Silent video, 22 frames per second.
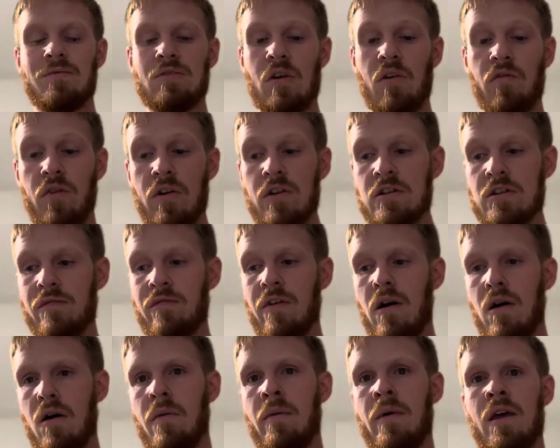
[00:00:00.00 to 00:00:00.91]
So first of
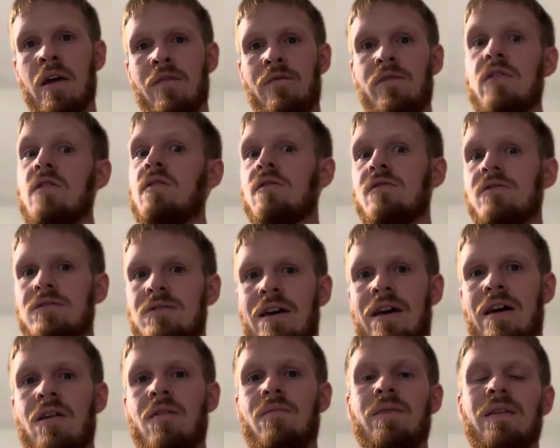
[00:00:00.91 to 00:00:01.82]
all, vehicles
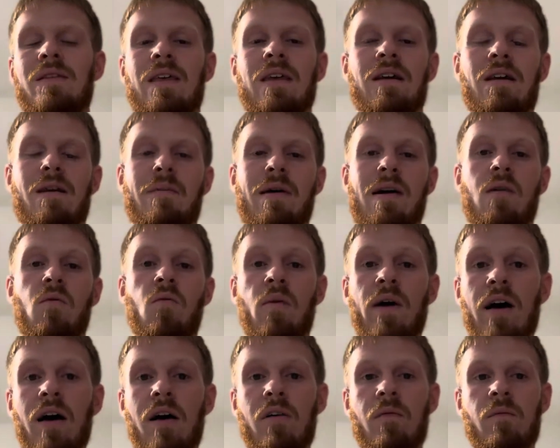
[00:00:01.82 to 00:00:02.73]
I hope that they come out.
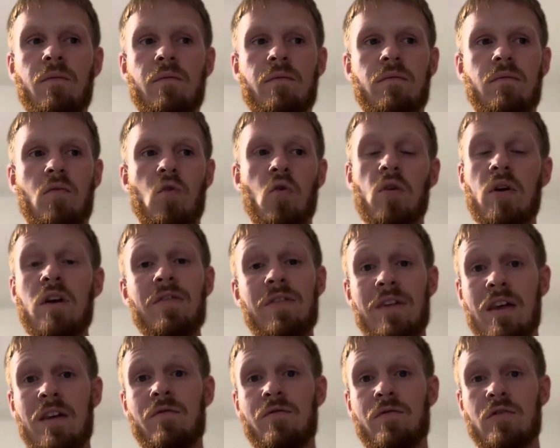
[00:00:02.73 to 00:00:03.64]
Well, or
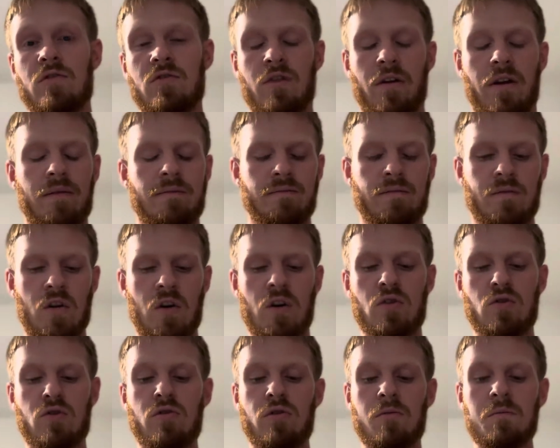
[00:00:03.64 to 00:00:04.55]
even infantry or
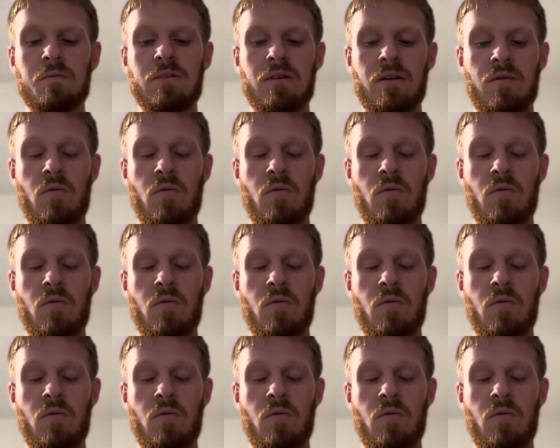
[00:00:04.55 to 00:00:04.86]
troops.